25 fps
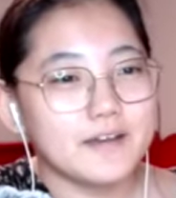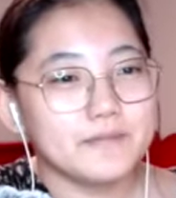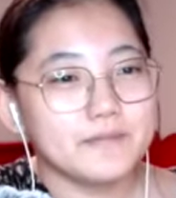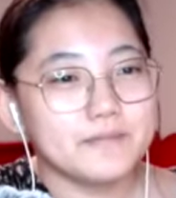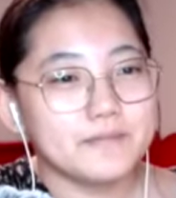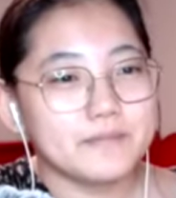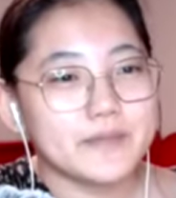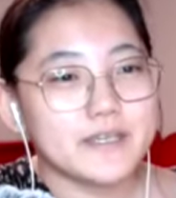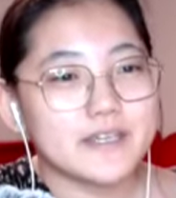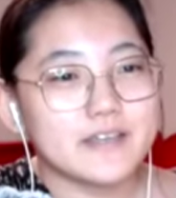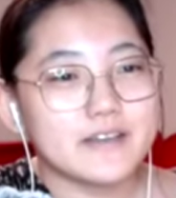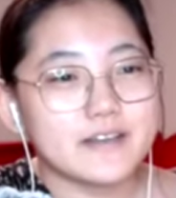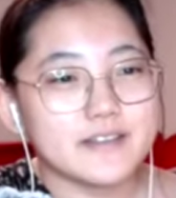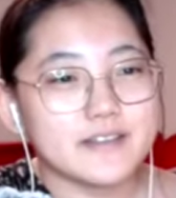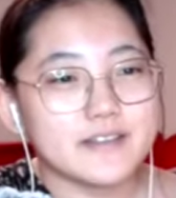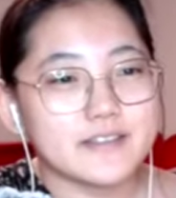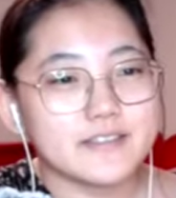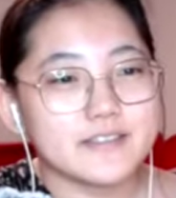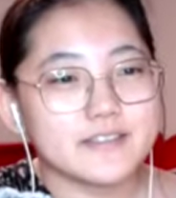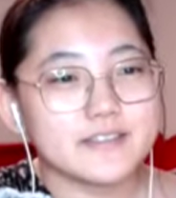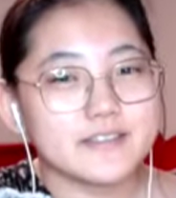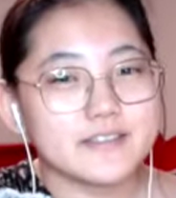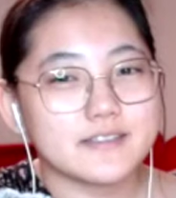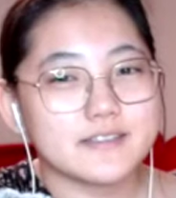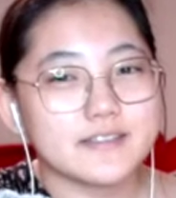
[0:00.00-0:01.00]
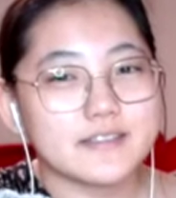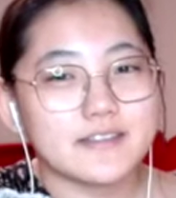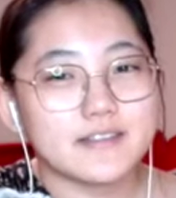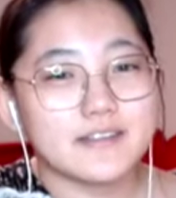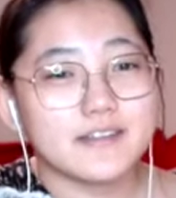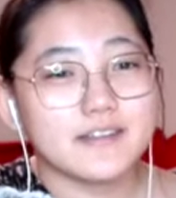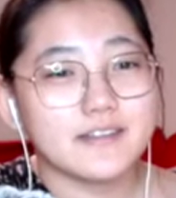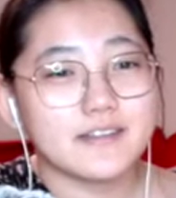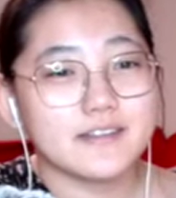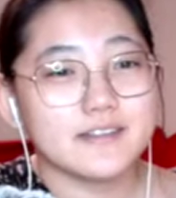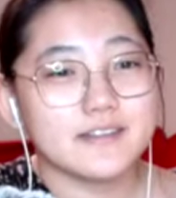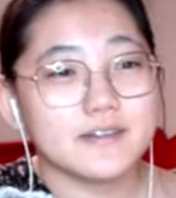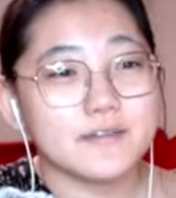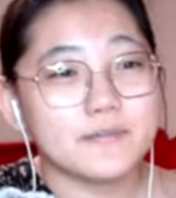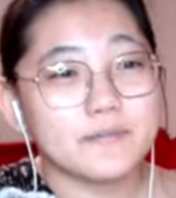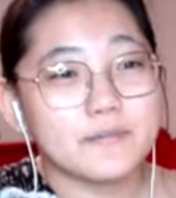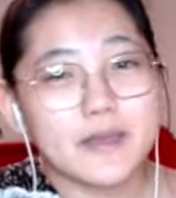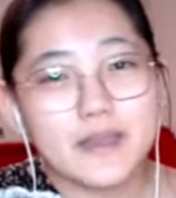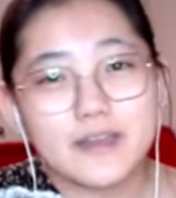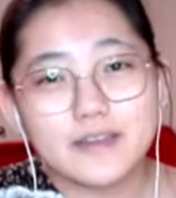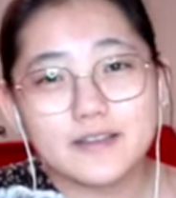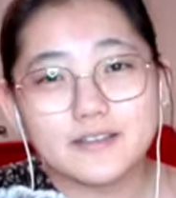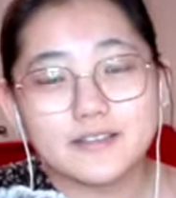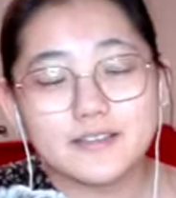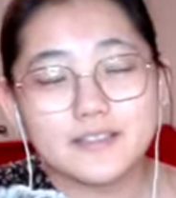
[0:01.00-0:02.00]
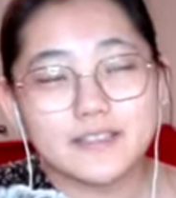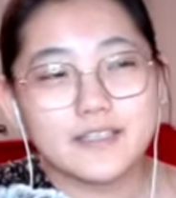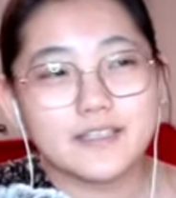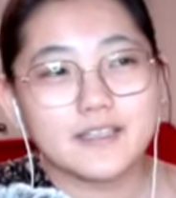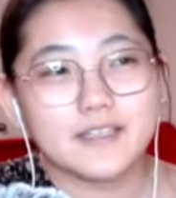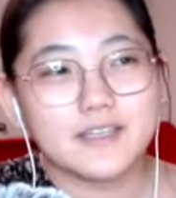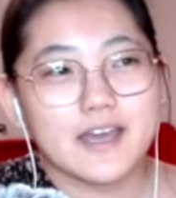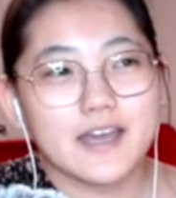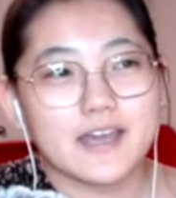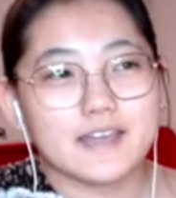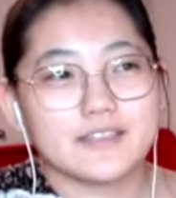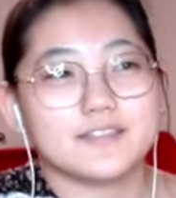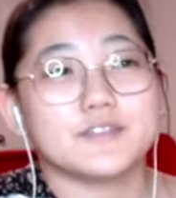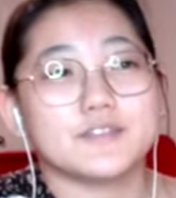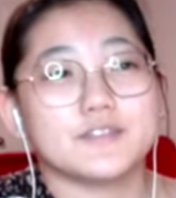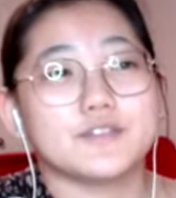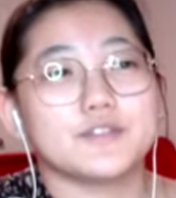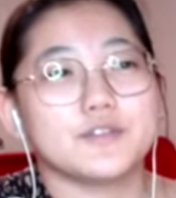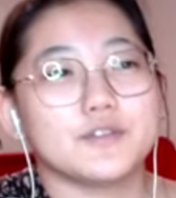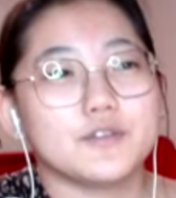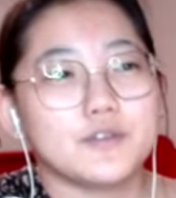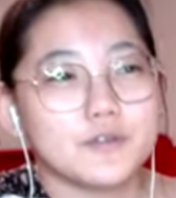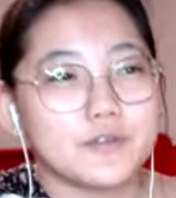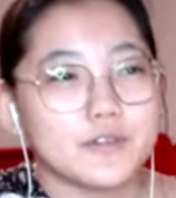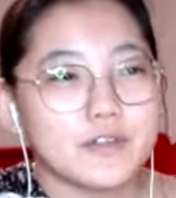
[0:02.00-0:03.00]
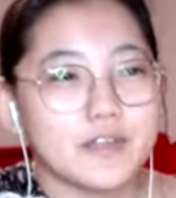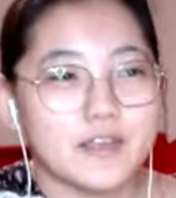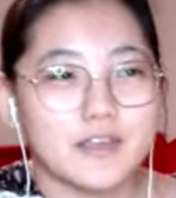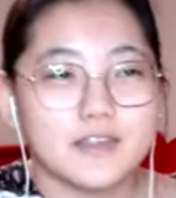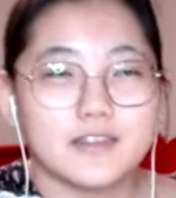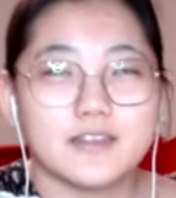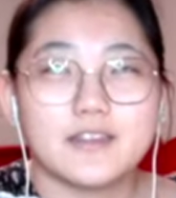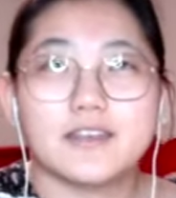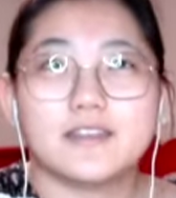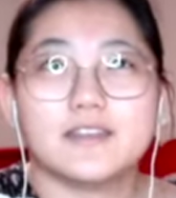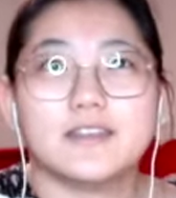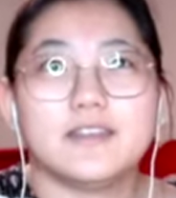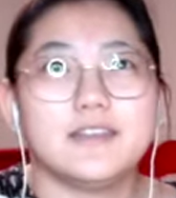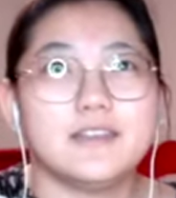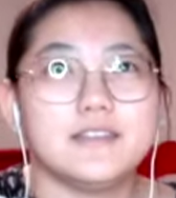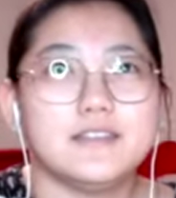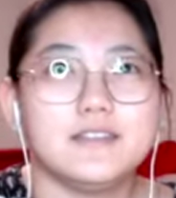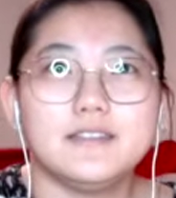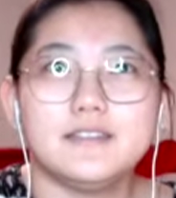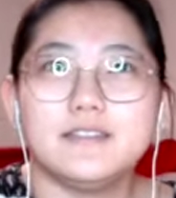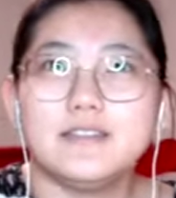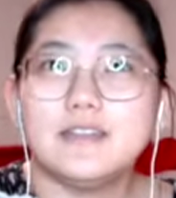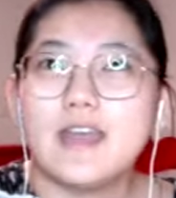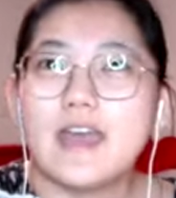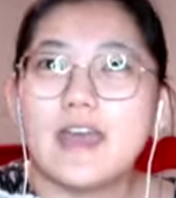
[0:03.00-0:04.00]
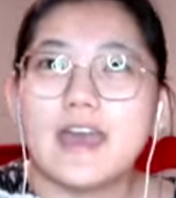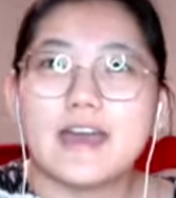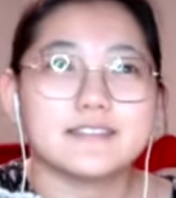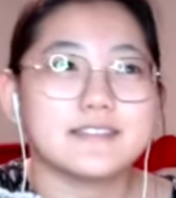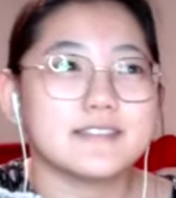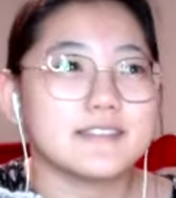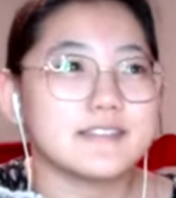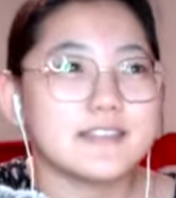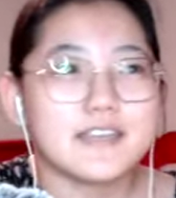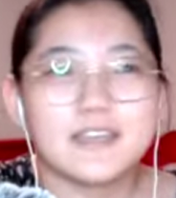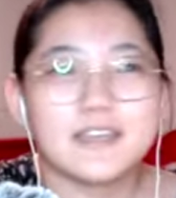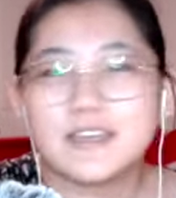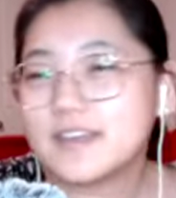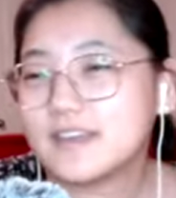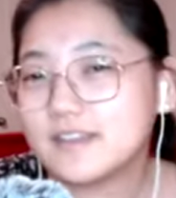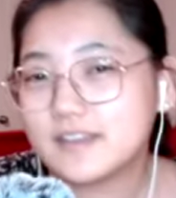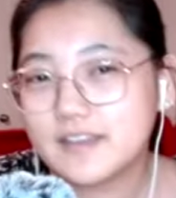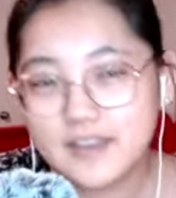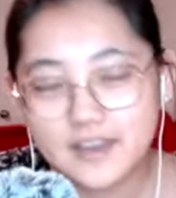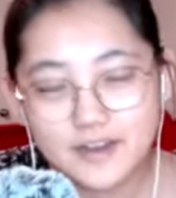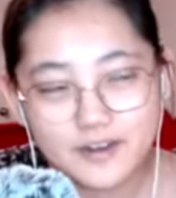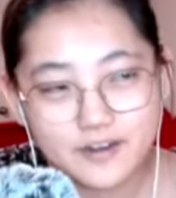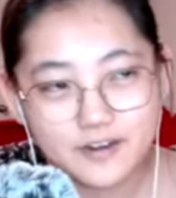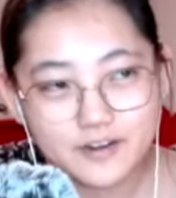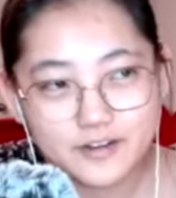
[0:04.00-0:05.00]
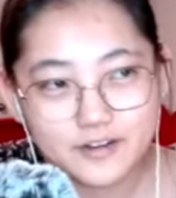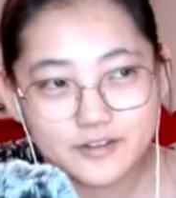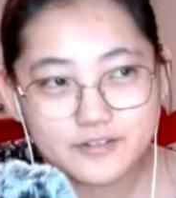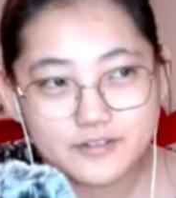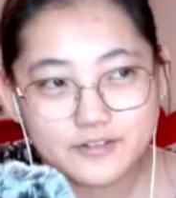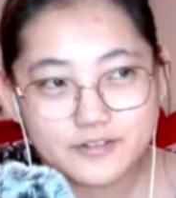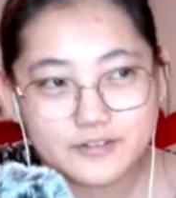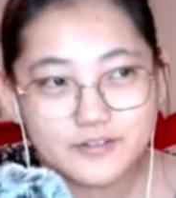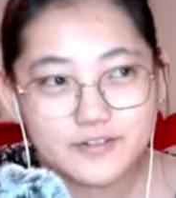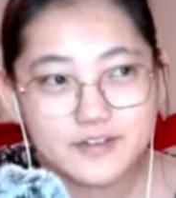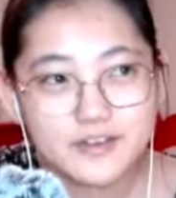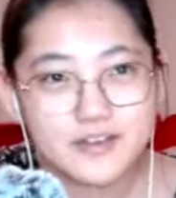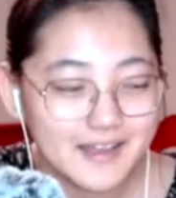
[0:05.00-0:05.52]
Because the male lead has a toothache that he hasn't taken care of.